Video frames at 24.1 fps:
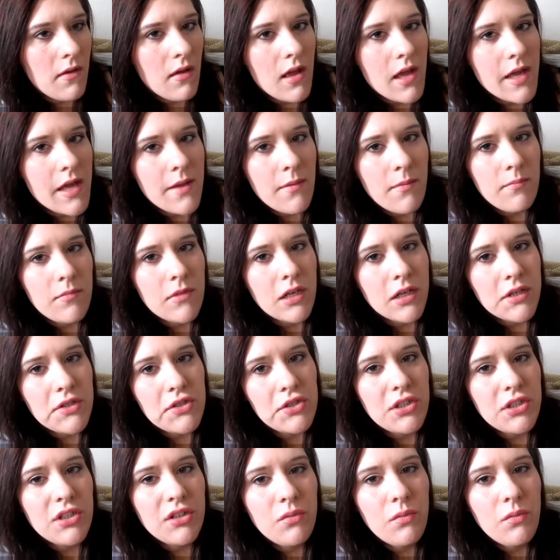I'm not
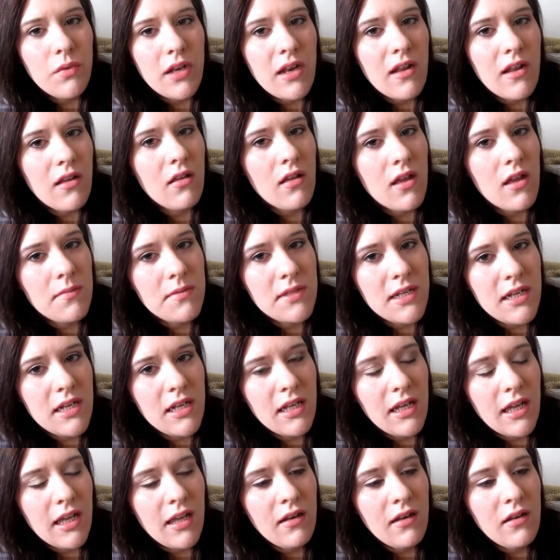sure when I'll update
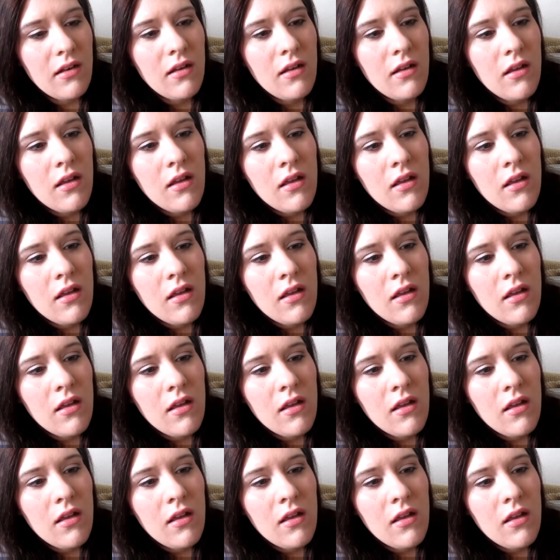again.